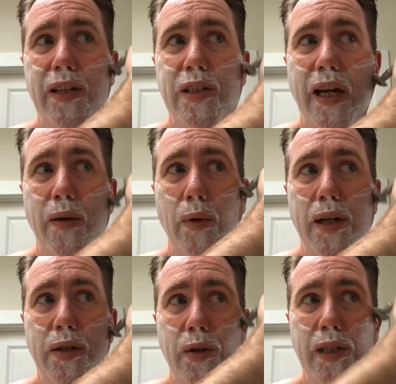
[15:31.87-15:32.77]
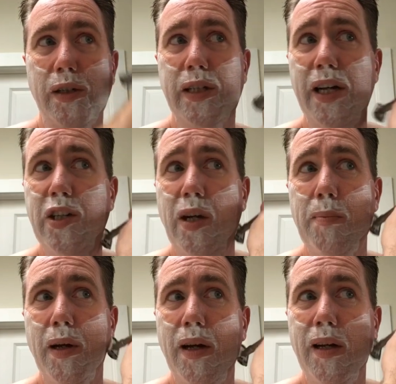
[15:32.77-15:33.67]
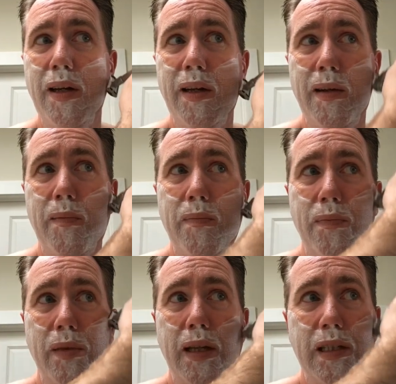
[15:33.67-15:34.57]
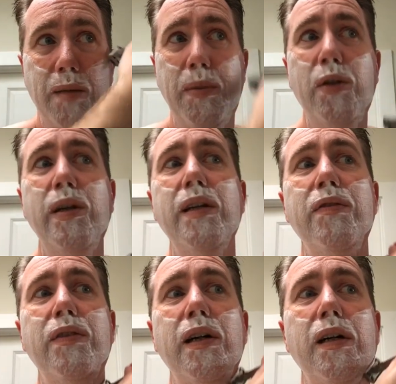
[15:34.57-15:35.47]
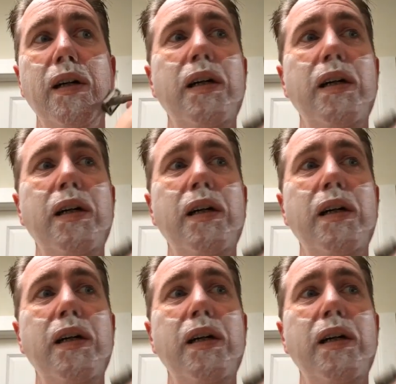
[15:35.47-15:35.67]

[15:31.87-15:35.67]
You just kind of want to do a little touch up. That's the beauty of uh,